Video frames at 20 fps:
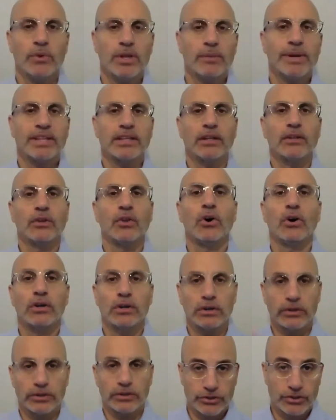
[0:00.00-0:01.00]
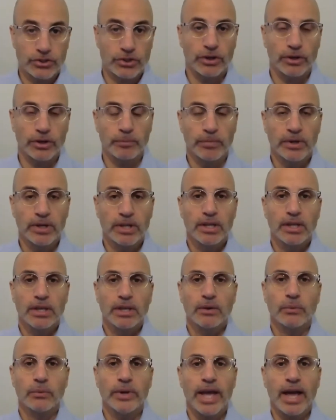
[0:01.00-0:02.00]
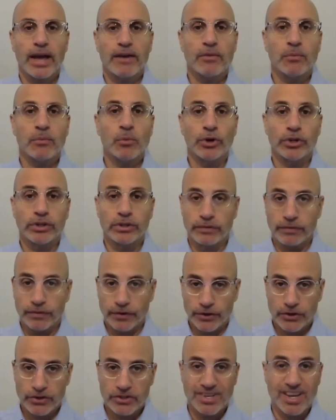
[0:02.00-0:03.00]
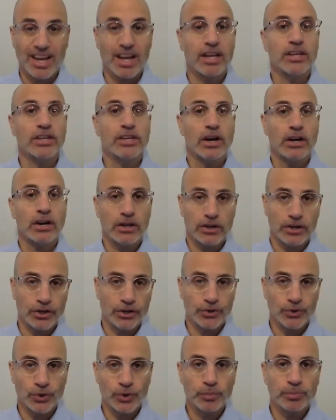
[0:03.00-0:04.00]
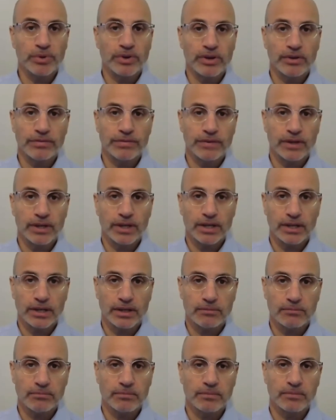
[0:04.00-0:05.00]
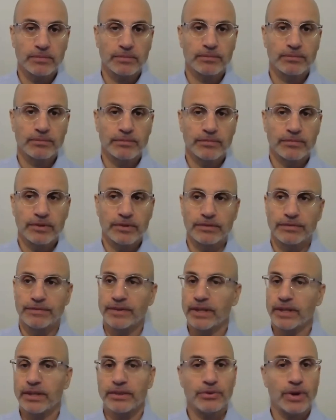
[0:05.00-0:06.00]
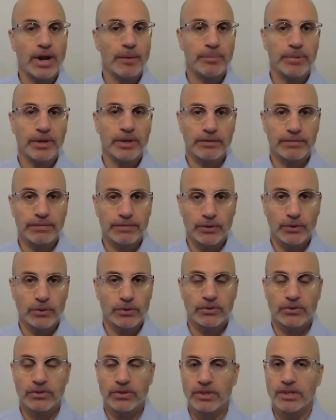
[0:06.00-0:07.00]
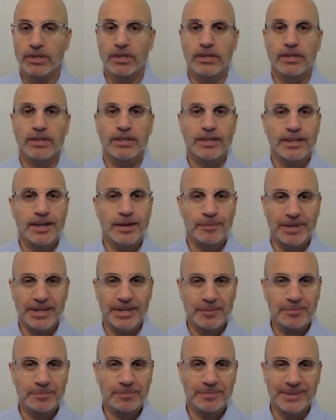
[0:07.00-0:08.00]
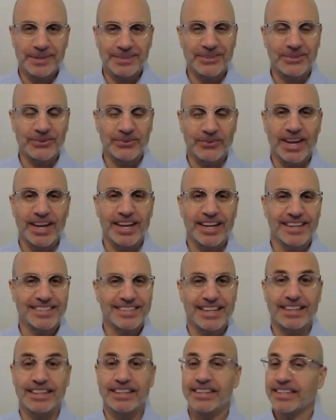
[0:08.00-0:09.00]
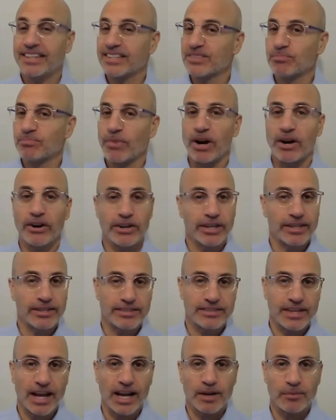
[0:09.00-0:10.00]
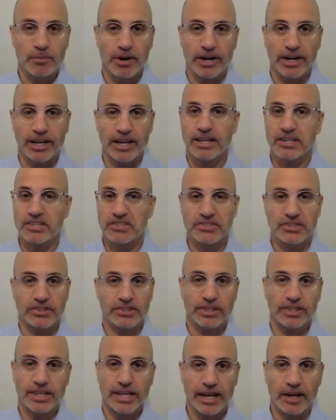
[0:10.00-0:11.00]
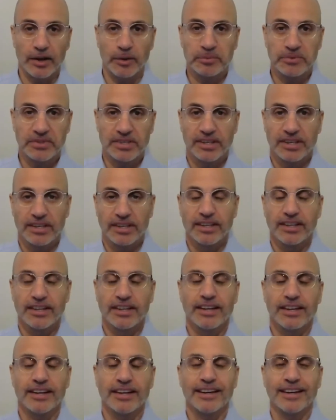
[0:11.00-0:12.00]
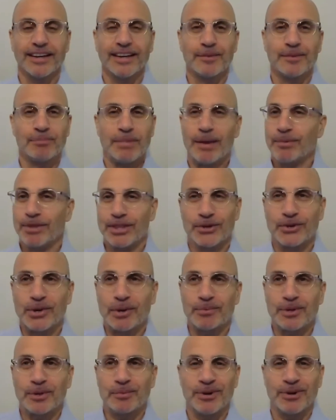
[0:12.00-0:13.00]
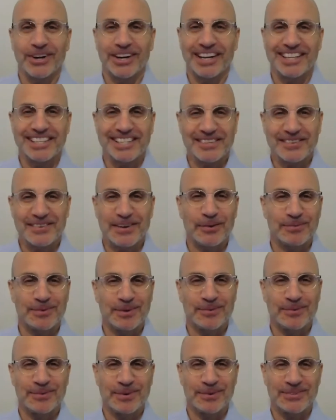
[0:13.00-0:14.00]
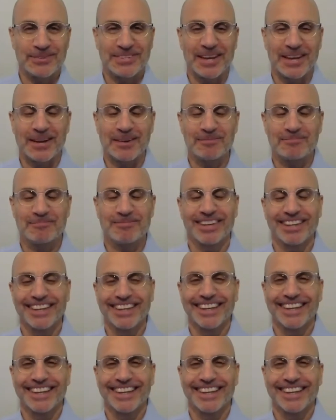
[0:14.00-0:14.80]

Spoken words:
what about the longer term? We have a more diverse, a younger group of philanthropic folks coming up into the ranks, and this stock market has certainly helped. Maybe the crypto markets have helped for some,